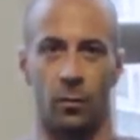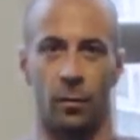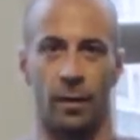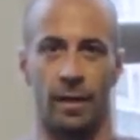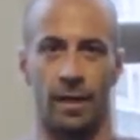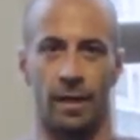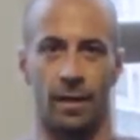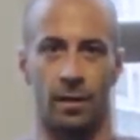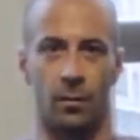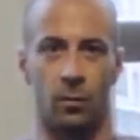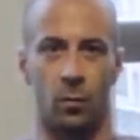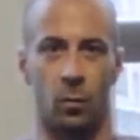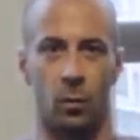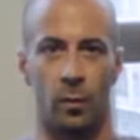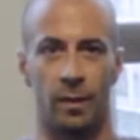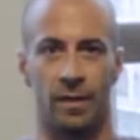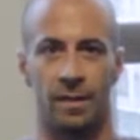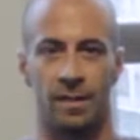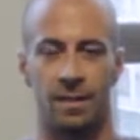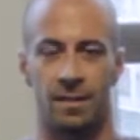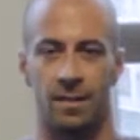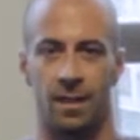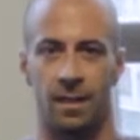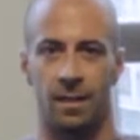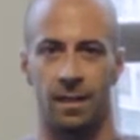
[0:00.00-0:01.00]
way we
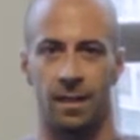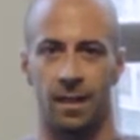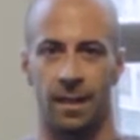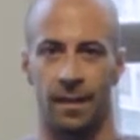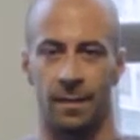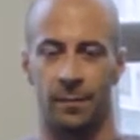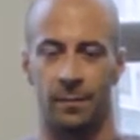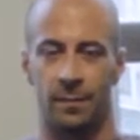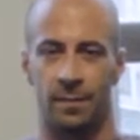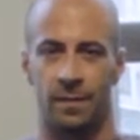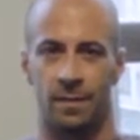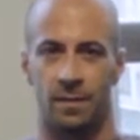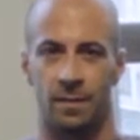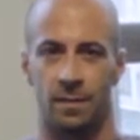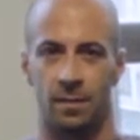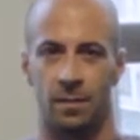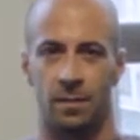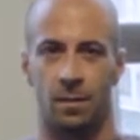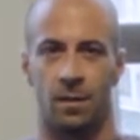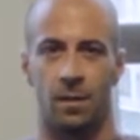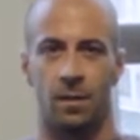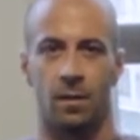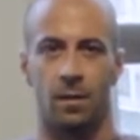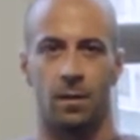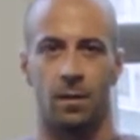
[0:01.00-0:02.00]
design lamps,